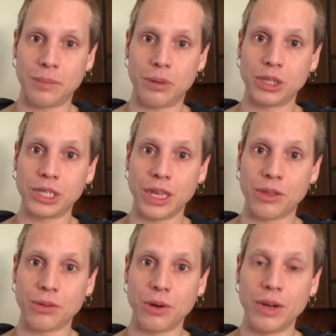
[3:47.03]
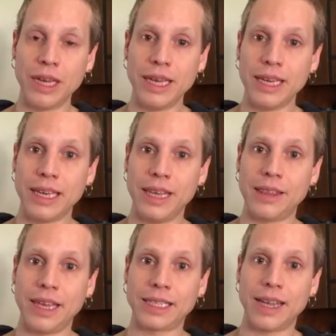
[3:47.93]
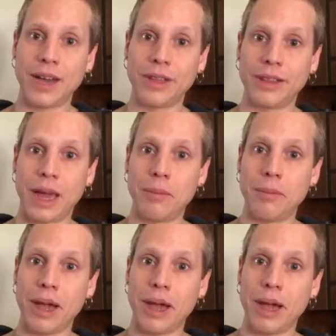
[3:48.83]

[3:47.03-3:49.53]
pushing through, he thinks now that